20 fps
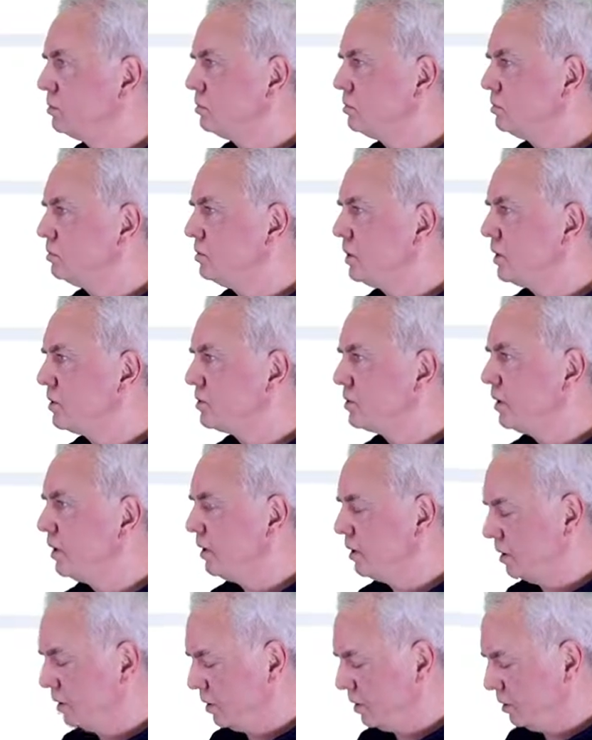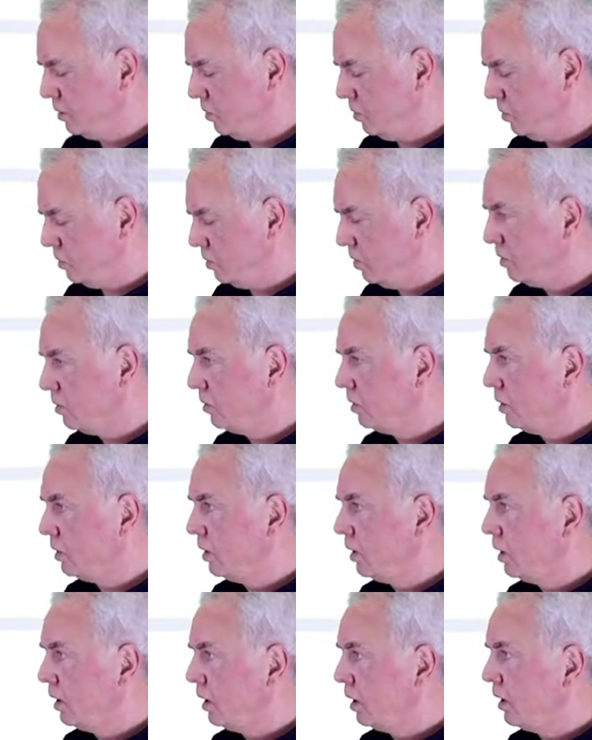minutes ago.
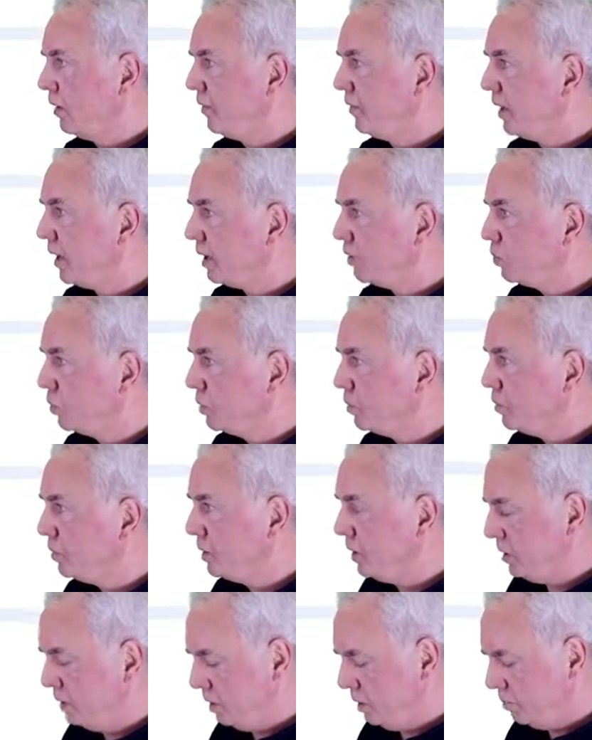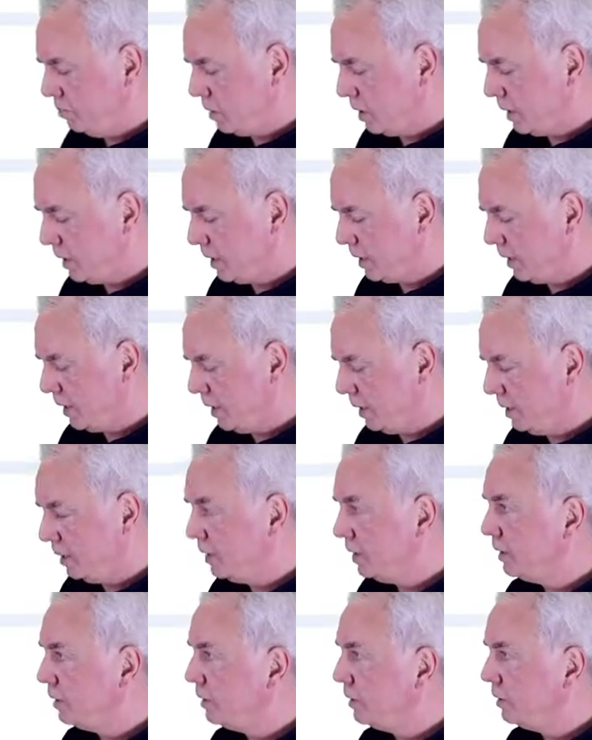That would be by
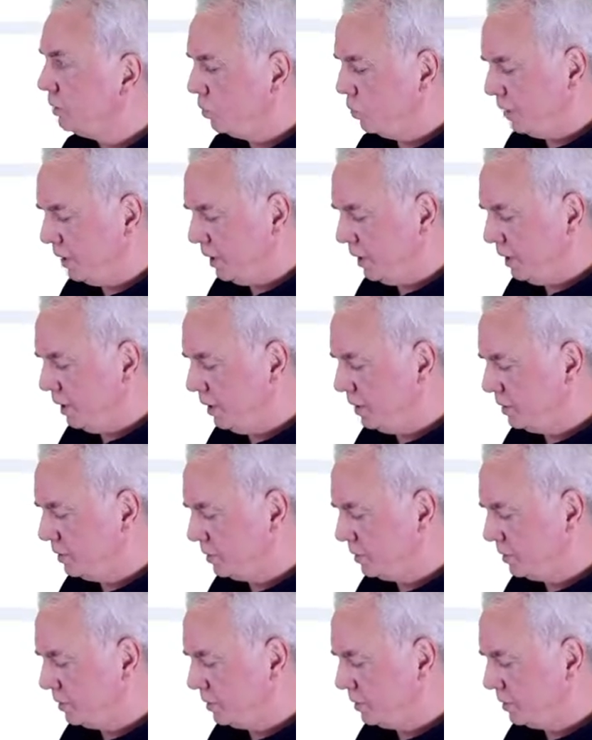weight